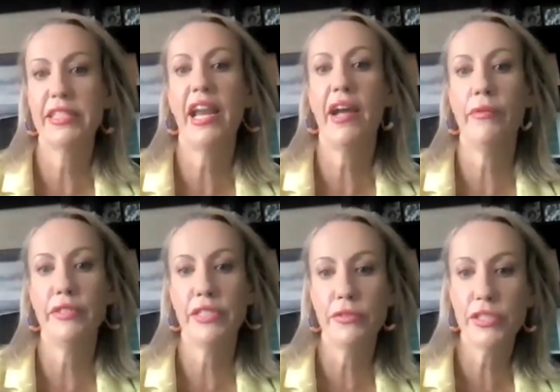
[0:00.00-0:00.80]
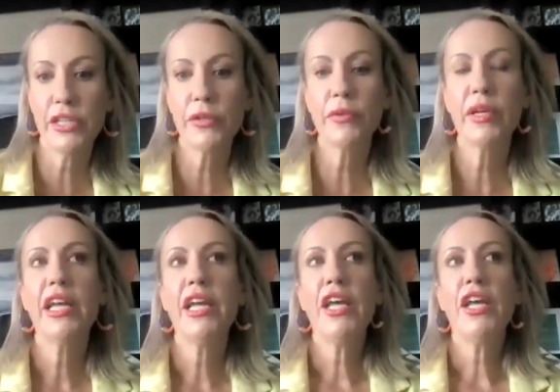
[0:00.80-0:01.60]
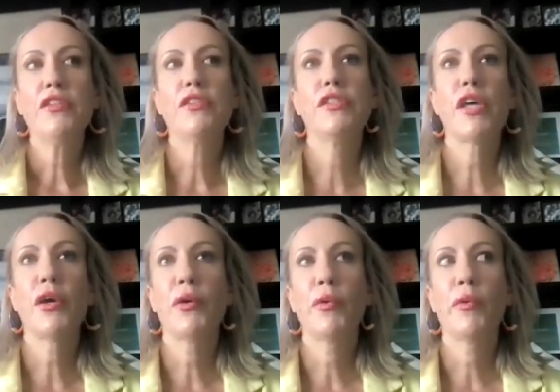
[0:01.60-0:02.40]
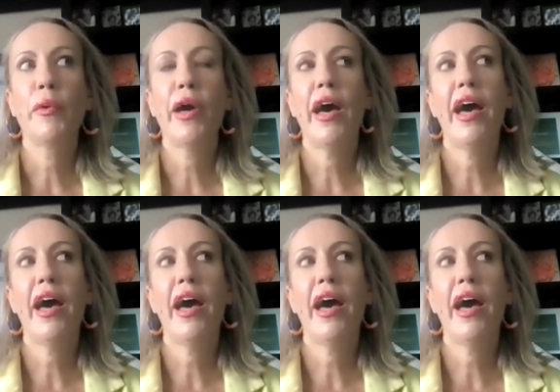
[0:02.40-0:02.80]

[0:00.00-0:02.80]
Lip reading: that I was used to. So